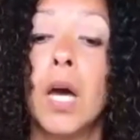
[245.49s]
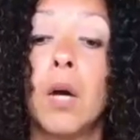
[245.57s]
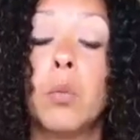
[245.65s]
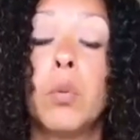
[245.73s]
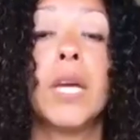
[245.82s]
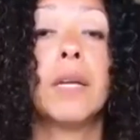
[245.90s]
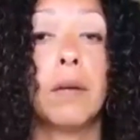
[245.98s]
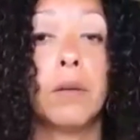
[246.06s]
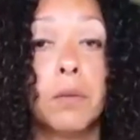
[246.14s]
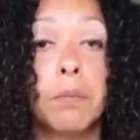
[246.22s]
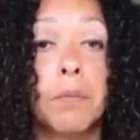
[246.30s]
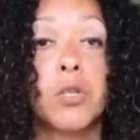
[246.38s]
Uh, we had
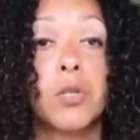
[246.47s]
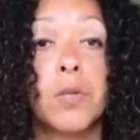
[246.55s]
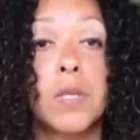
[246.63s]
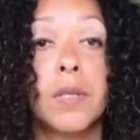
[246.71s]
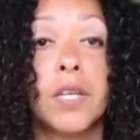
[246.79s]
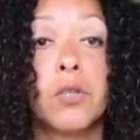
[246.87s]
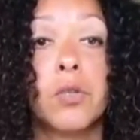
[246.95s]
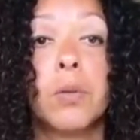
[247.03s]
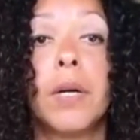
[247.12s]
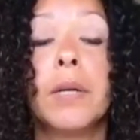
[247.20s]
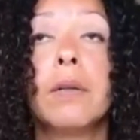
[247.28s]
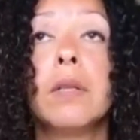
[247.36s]
other measures in that
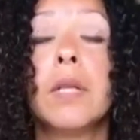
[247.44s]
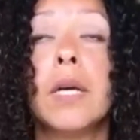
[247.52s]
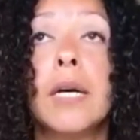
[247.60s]
trial,